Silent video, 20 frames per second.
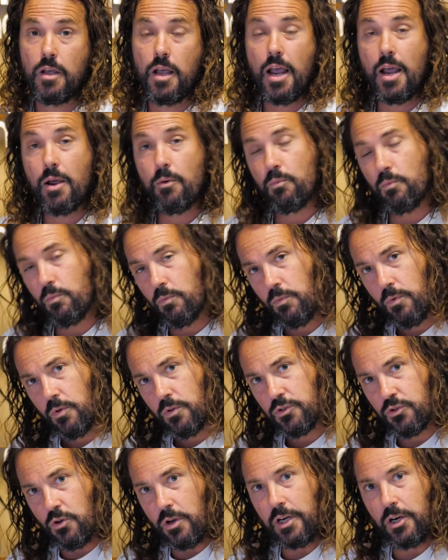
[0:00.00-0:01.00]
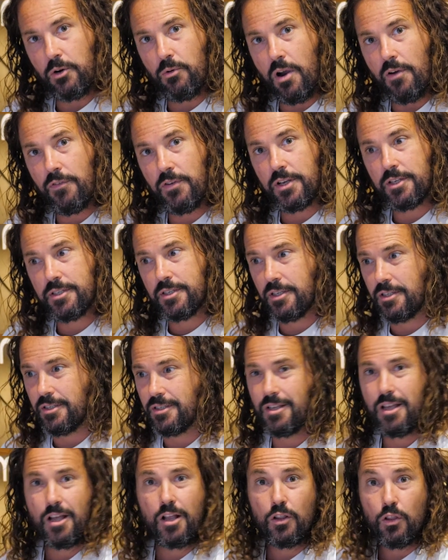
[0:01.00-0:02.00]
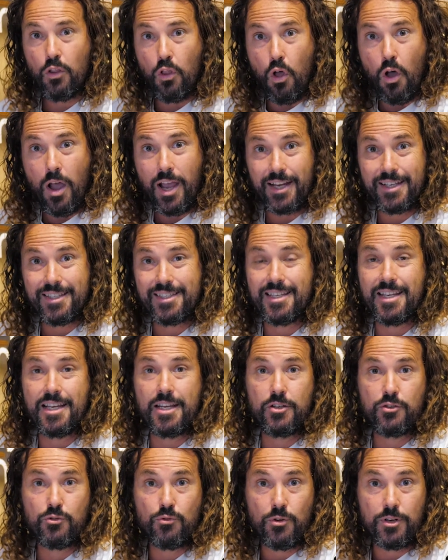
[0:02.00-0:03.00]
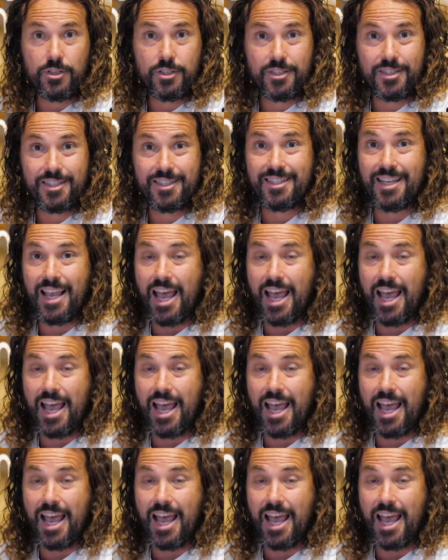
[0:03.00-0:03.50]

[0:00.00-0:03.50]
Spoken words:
And psychographics are likes, interests,